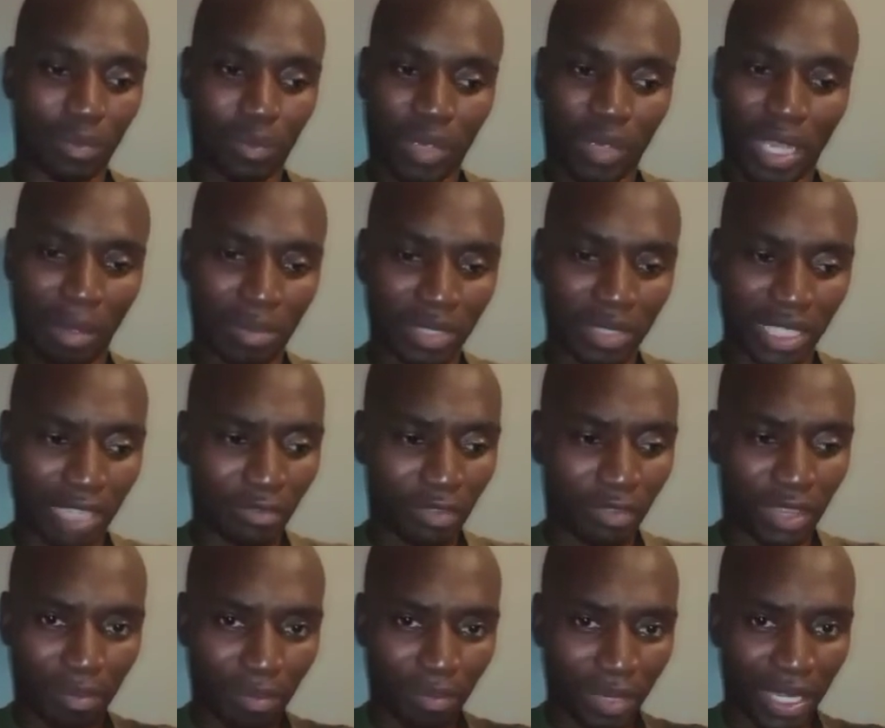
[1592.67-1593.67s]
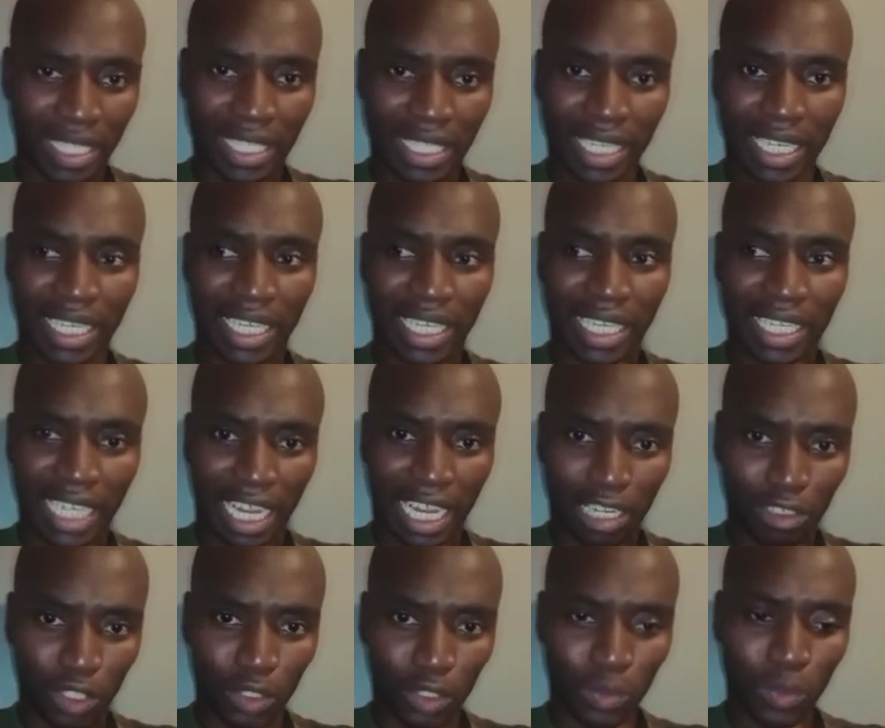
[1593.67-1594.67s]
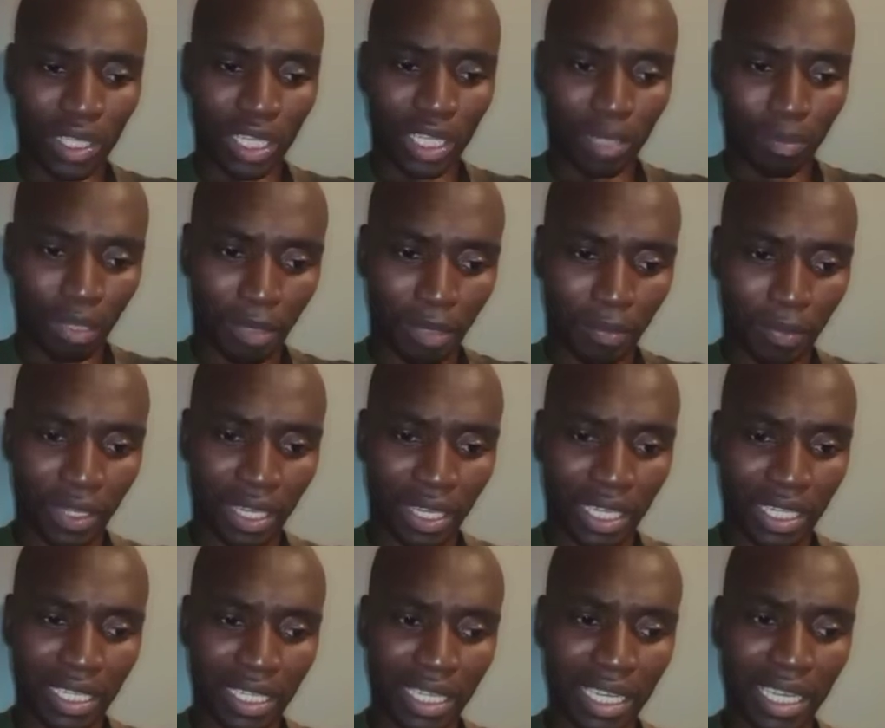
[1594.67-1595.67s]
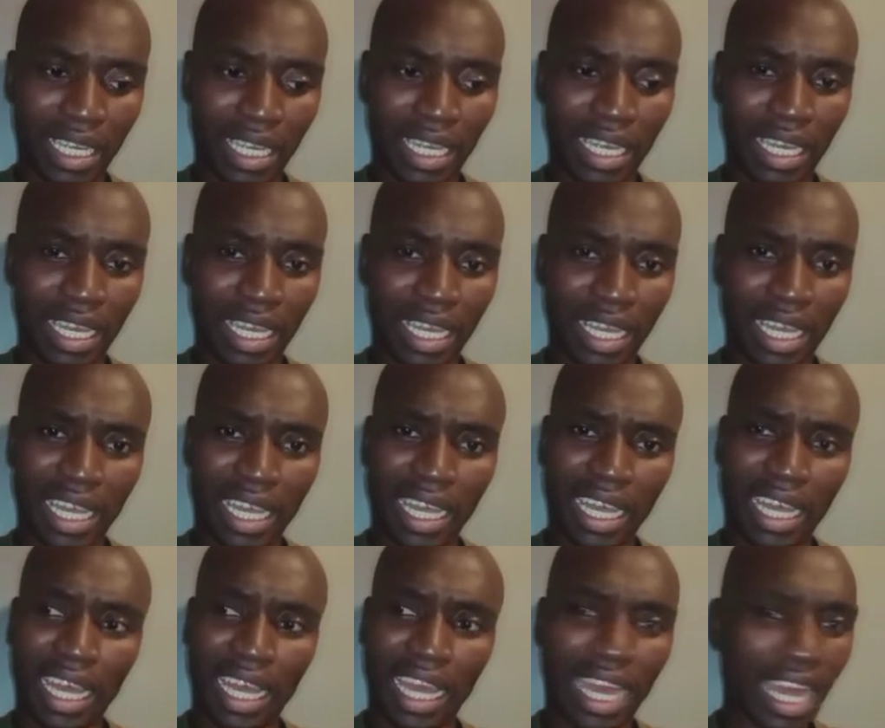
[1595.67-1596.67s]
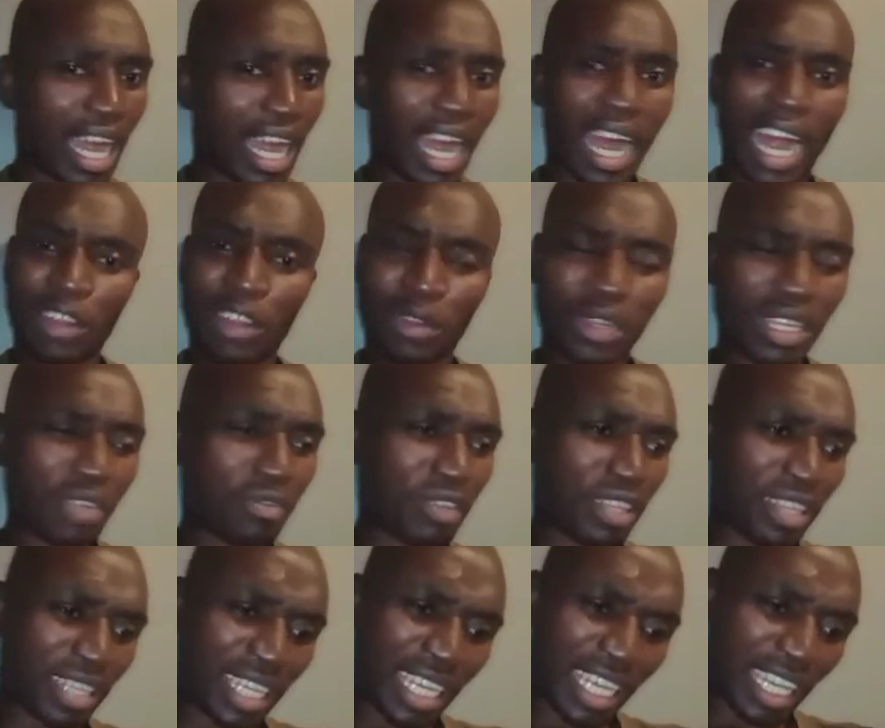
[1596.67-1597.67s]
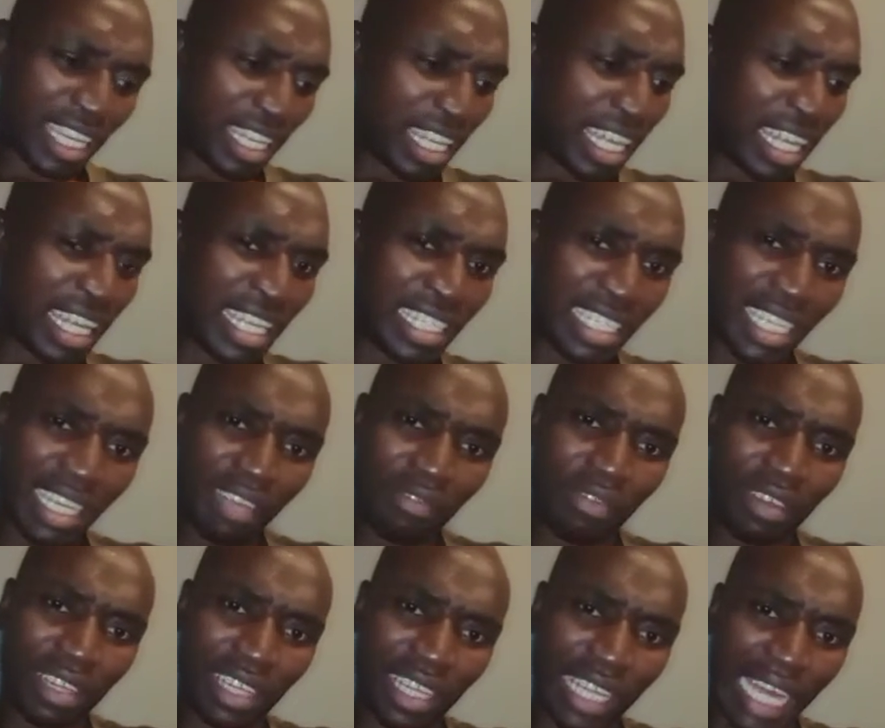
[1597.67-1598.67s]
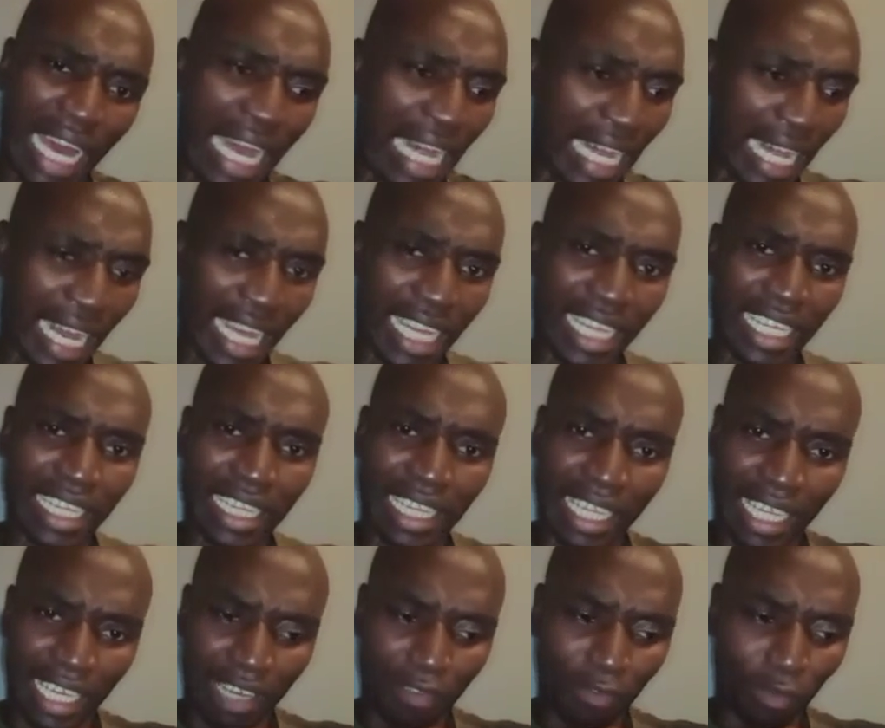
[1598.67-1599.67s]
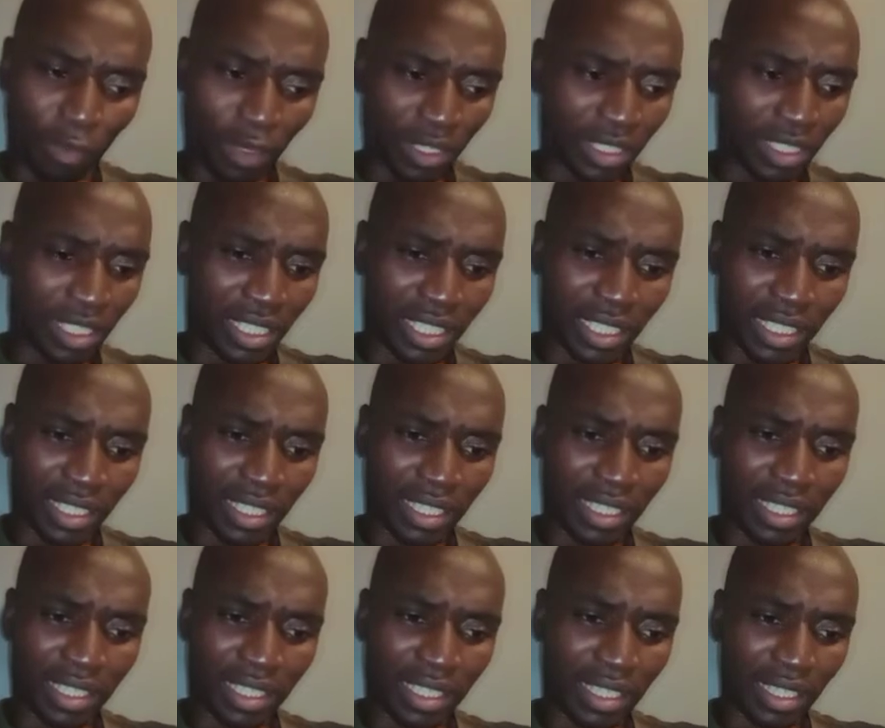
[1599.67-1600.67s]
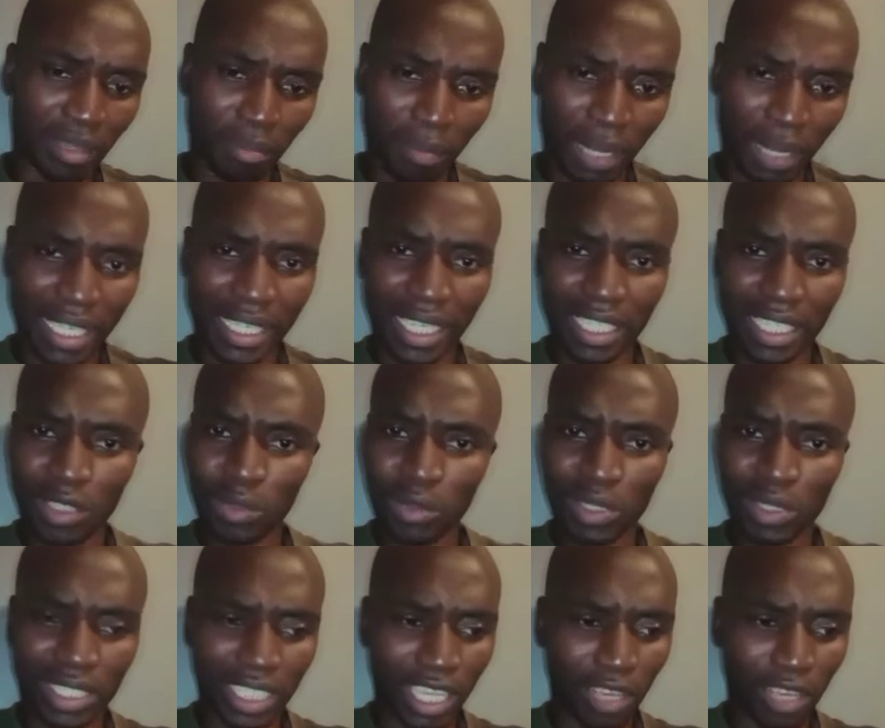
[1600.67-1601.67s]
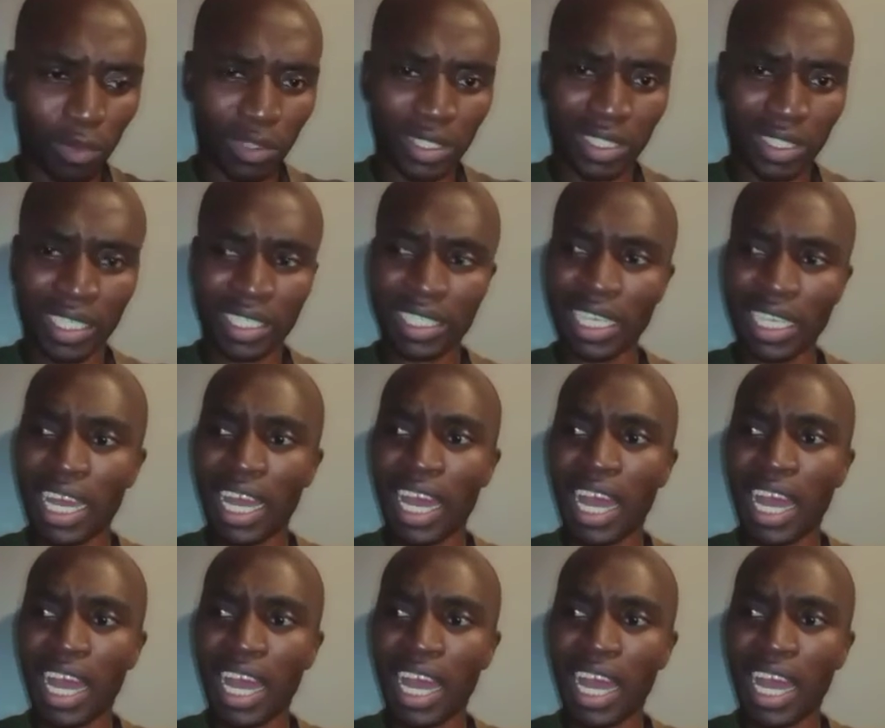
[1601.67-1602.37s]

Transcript: Perhaps if the military can assure the people that, I don't even think it's even their right. They have got the mandate to say those things.